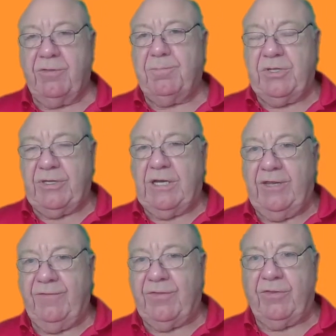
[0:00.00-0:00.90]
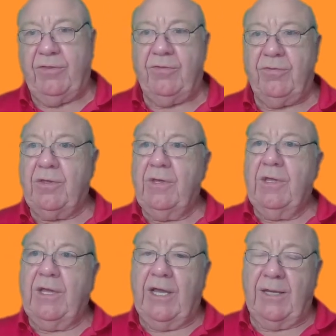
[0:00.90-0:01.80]
particularly if this is
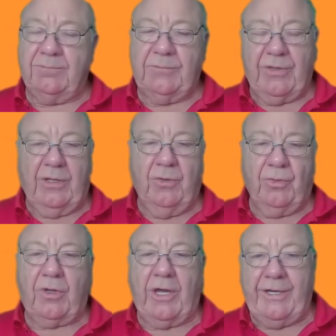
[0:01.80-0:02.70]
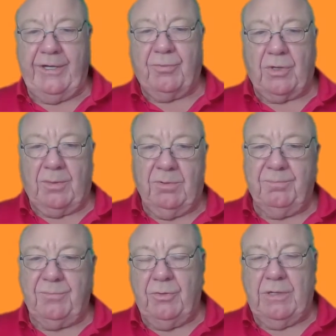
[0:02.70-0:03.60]
um, a single-sided problem,
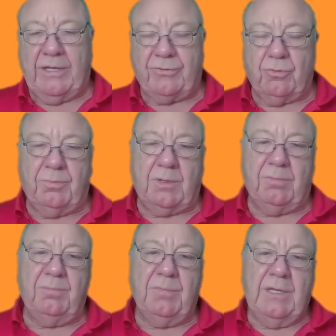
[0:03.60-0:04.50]
unilateral problem,